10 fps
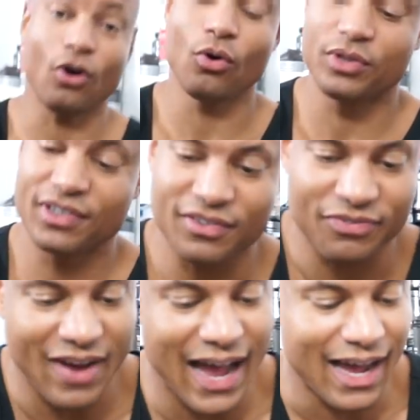old, this is the
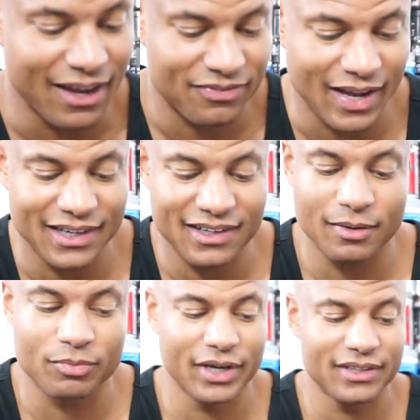5. I didn't
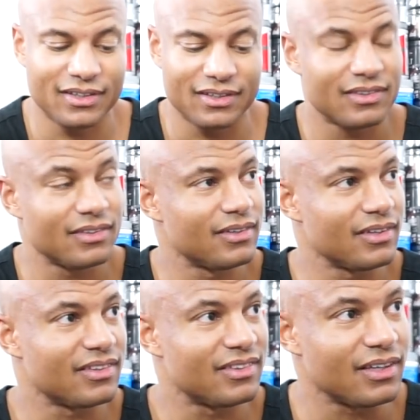upgrade to the
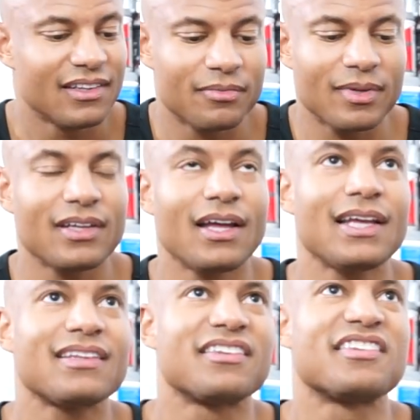6. Sometimes I
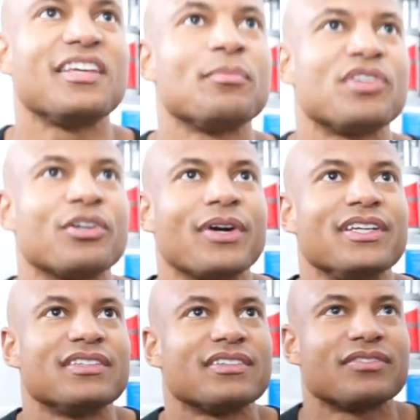like to skip
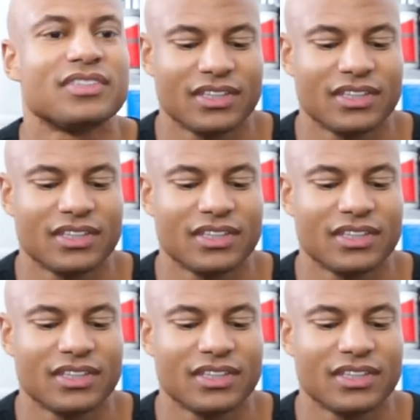generations and